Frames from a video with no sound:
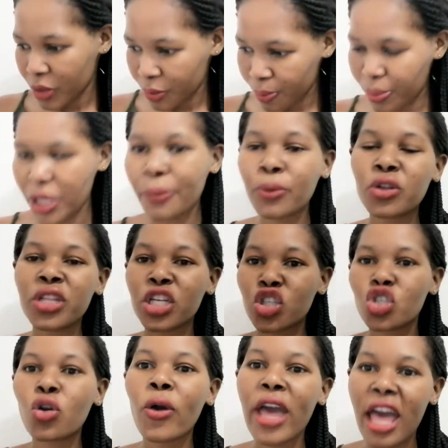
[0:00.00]
People that
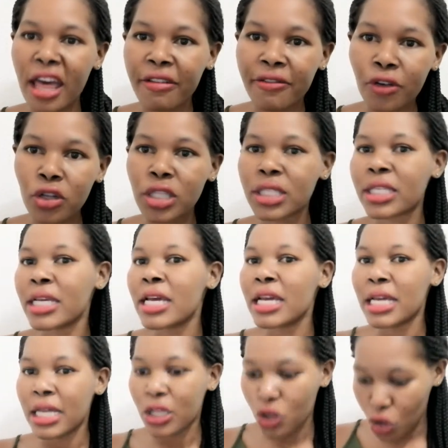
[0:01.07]
show effort,
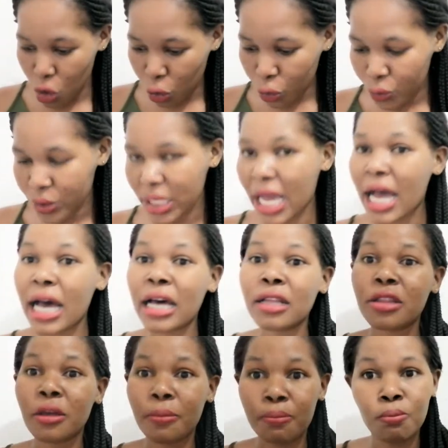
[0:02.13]
those are
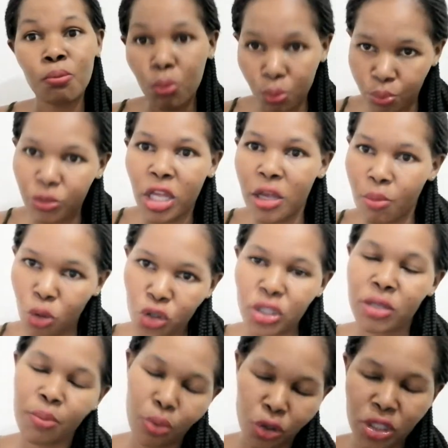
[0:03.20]
the most
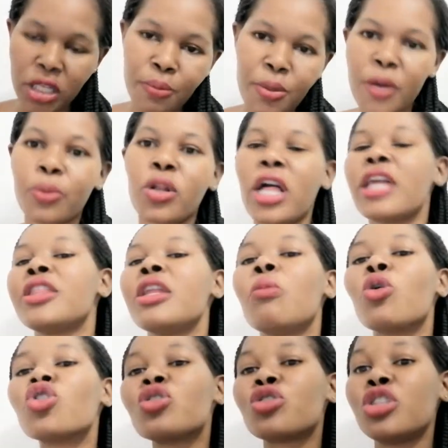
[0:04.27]
important people, and
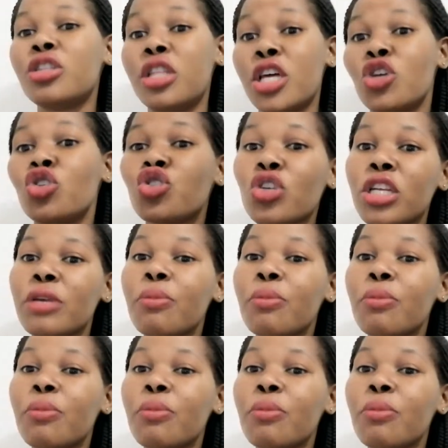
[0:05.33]
they're usually